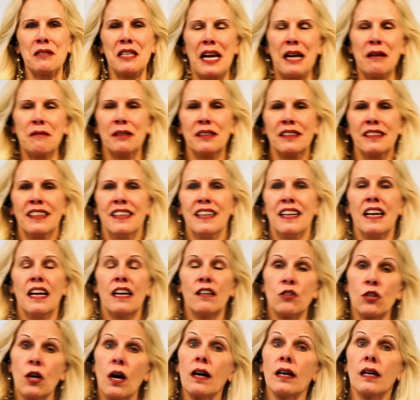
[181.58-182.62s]
table
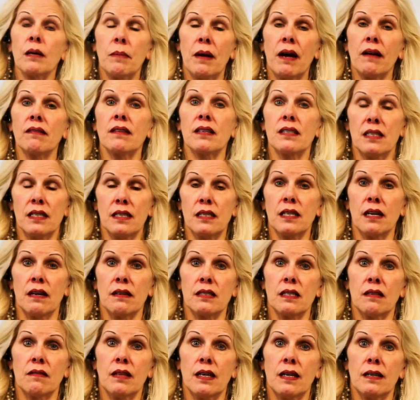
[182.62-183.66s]
and talk about the
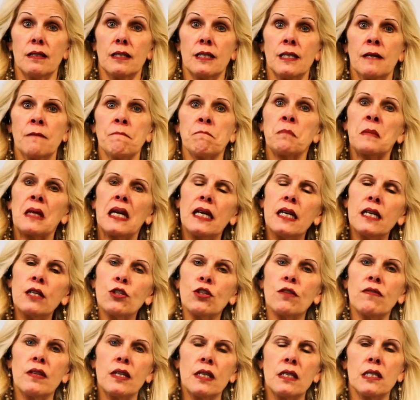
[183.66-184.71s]
details of this. Each
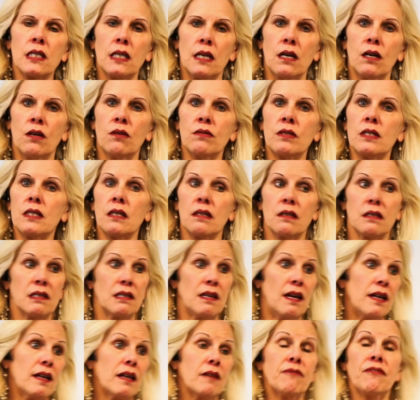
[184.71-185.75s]
of these loans is
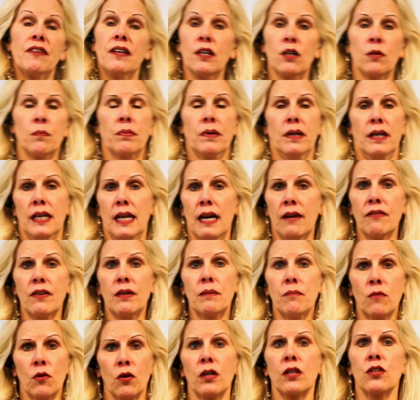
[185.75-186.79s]
like a fingerprint. Every
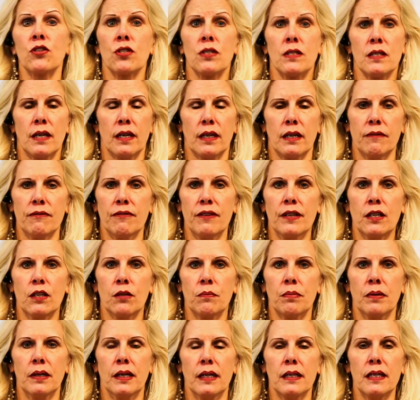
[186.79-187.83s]
mortgage is like a
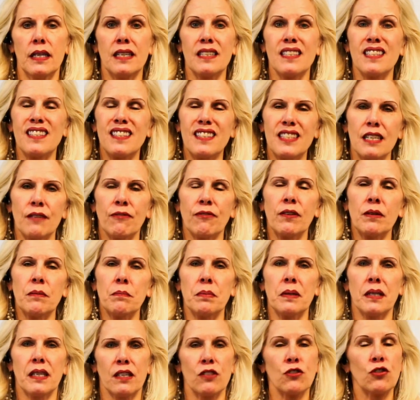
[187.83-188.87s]
fingerprint. It's different
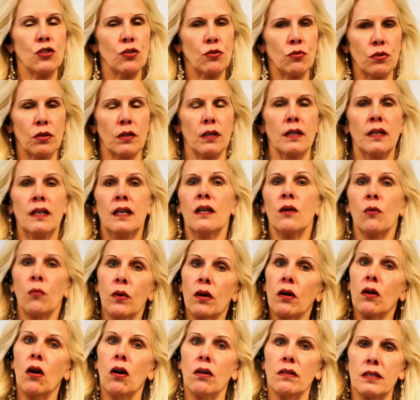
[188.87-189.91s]
because
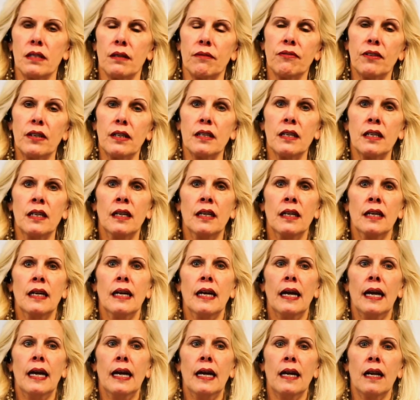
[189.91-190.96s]
we're all different.
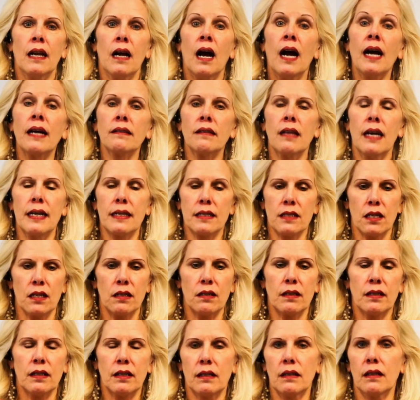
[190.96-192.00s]
And I like
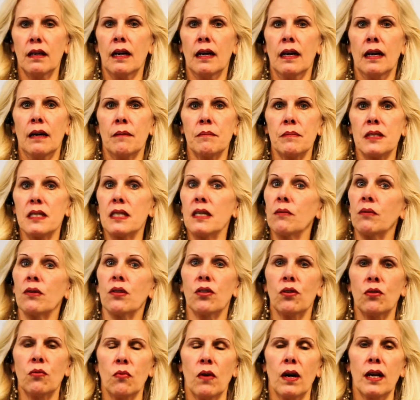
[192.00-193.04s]
to sit
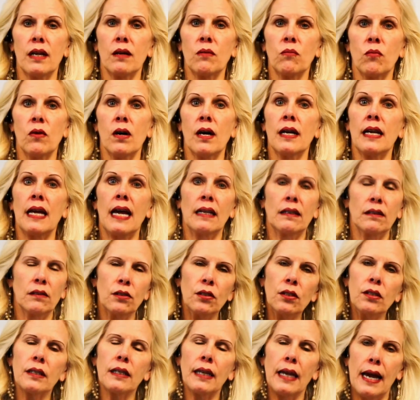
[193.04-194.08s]
with you one-on-one and
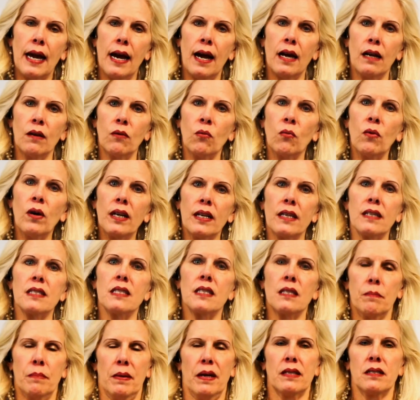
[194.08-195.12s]
look at what
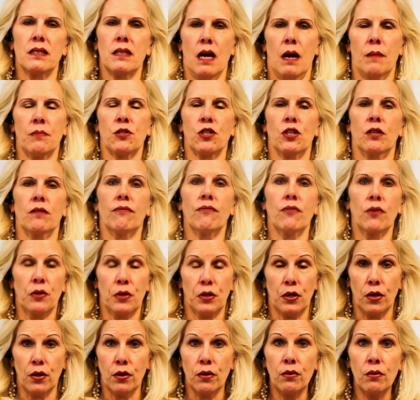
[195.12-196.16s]
is the best option for
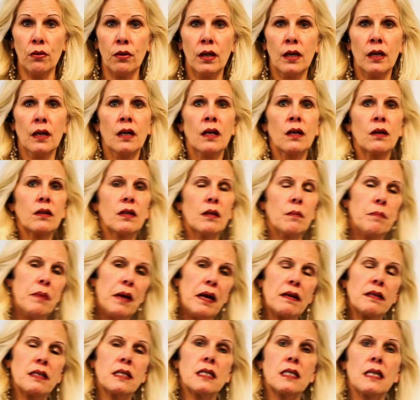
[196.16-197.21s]
you, the
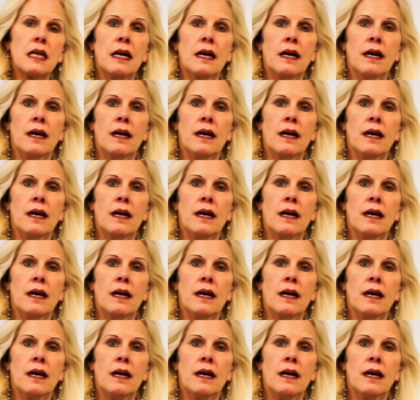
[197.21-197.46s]
best